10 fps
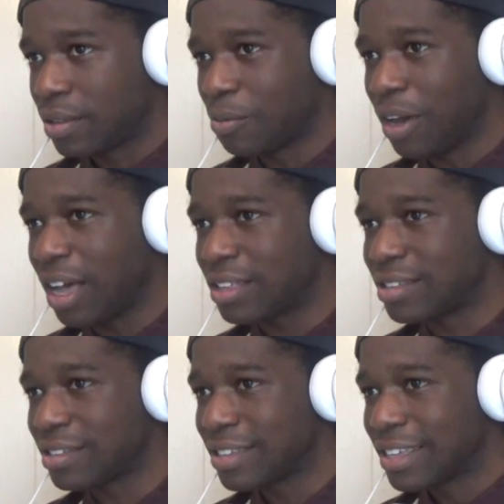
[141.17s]

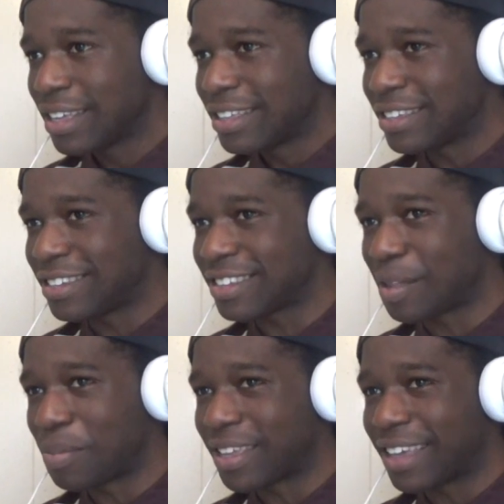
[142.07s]
What? It's just
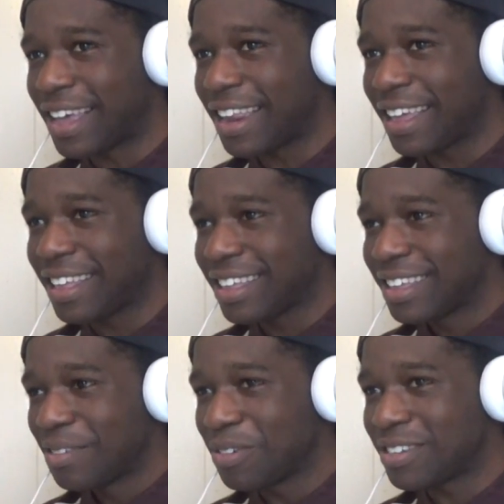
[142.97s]
the beginning.
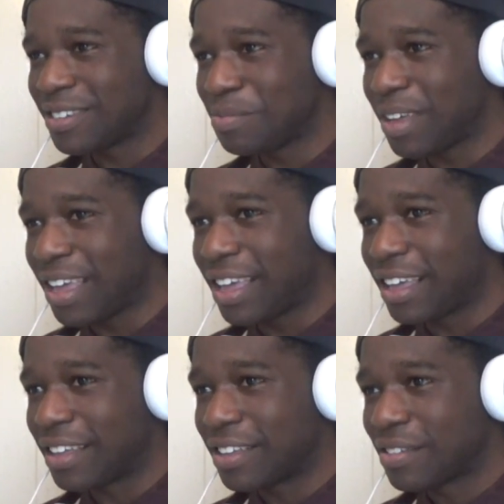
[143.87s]
What you
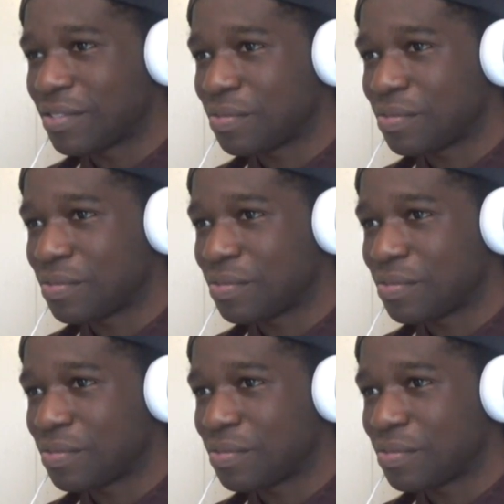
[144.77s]
mean?